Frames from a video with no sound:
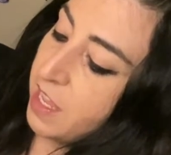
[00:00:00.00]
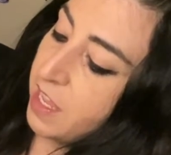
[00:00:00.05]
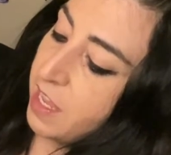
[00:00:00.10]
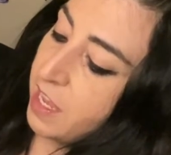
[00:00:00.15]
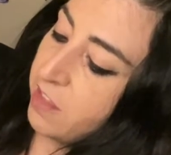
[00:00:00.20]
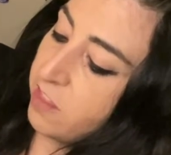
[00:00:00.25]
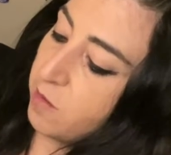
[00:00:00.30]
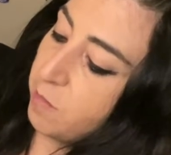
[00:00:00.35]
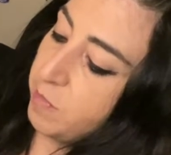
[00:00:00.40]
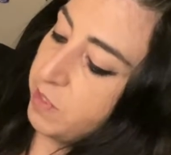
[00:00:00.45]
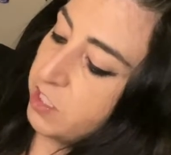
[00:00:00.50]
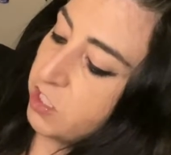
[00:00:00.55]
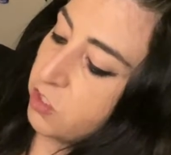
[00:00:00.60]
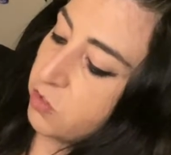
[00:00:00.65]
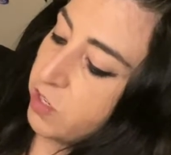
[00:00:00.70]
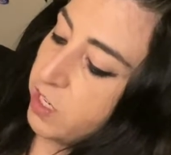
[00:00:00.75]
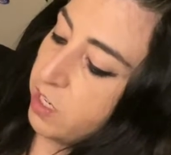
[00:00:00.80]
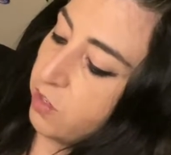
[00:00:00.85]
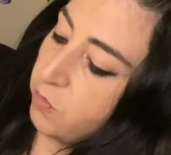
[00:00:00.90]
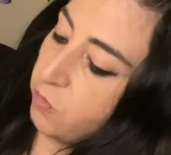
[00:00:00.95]
and the
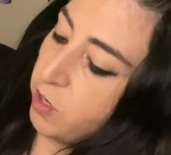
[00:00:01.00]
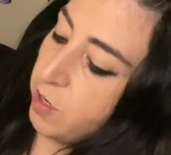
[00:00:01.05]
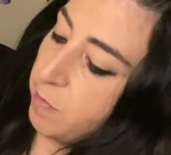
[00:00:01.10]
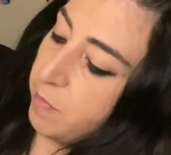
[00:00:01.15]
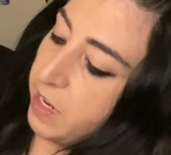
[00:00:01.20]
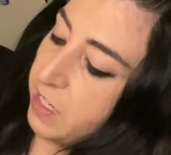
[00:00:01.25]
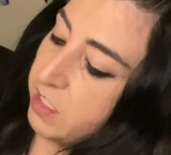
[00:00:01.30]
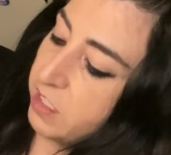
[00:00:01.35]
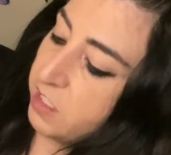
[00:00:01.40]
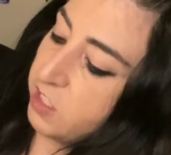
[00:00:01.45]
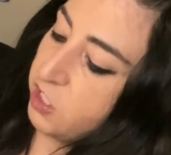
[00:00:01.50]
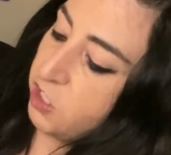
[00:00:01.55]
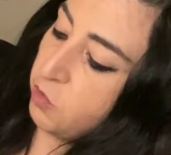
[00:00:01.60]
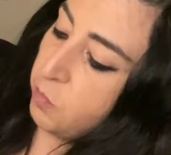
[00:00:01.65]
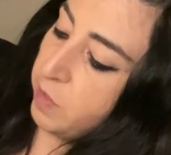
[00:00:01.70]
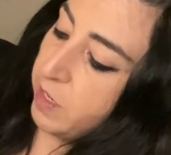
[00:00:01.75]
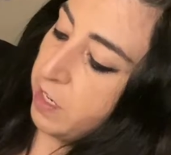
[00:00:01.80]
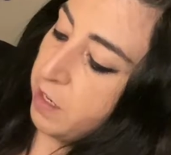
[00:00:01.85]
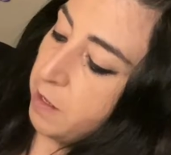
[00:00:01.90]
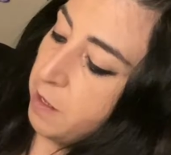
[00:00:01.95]
mystery of what makes us
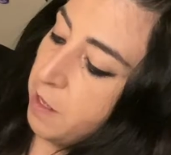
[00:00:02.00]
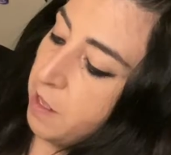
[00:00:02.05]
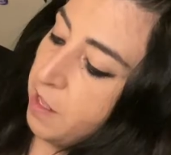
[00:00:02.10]
human